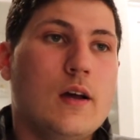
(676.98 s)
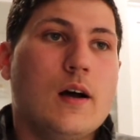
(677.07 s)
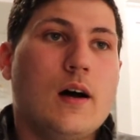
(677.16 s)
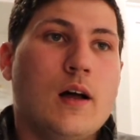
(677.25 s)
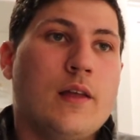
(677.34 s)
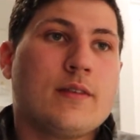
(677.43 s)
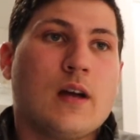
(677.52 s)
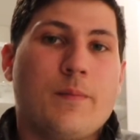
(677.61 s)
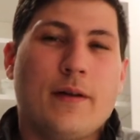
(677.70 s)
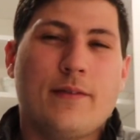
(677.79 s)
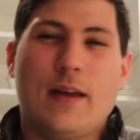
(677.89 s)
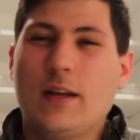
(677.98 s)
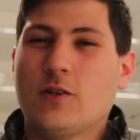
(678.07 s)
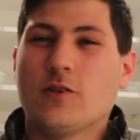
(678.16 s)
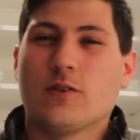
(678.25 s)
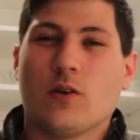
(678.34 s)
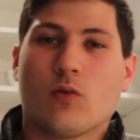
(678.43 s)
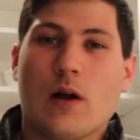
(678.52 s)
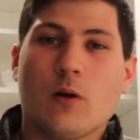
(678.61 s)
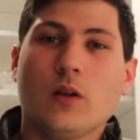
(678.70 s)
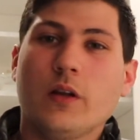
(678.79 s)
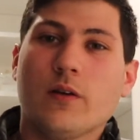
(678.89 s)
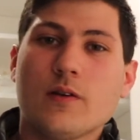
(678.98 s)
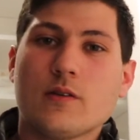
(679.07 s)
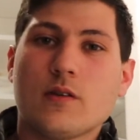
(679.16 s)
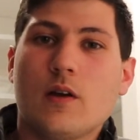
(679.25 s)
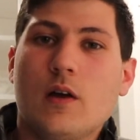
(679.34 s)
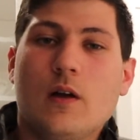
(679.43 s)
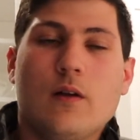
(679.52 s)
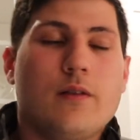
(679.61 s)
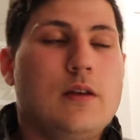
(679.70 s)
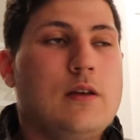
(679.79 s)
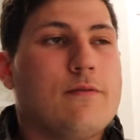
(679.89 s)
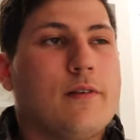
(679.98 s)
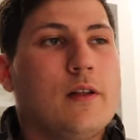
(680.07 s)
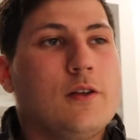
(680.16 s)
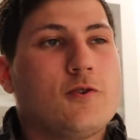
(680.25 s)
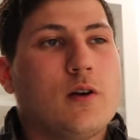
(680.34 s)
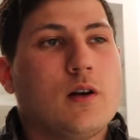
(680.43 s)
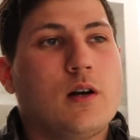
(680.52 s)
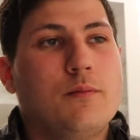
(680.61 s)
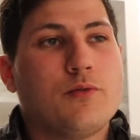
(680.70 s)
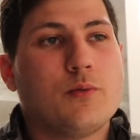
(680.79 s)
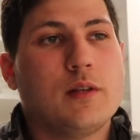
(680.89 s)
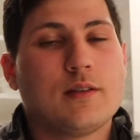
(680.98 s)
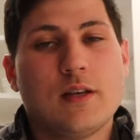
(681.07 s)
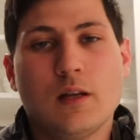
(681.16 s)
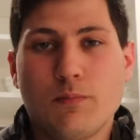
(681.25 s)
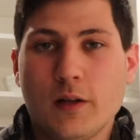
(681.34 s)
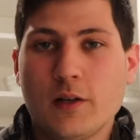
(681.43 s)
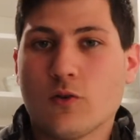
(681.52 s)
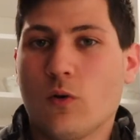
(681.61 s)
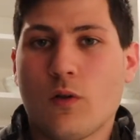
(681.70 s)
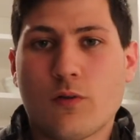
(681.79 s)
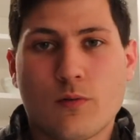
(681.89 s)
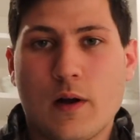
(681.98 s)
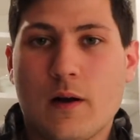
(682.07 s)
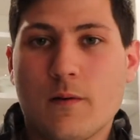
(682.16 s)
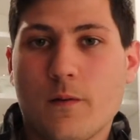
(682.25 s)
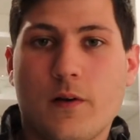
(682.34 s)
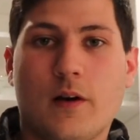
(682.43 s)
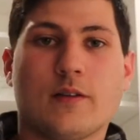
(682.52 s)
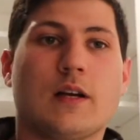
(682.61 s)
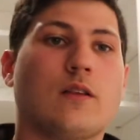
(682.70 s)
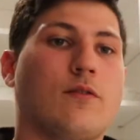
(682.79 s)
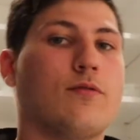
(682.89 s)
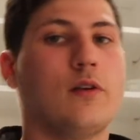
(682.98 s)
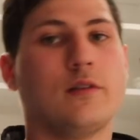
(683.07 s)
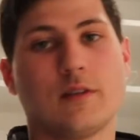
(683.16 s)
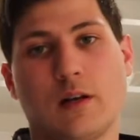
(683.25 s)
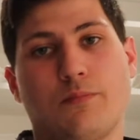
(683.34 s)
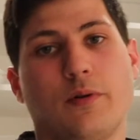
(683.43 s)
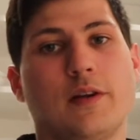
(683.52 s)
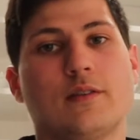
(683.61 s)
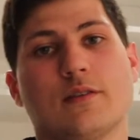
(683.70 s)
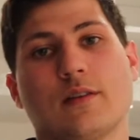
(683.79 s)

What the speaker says: It's got about 10 inches of ground clearance. The front of the truck comes with skid plates all throughout. It's got the front skid plates, it's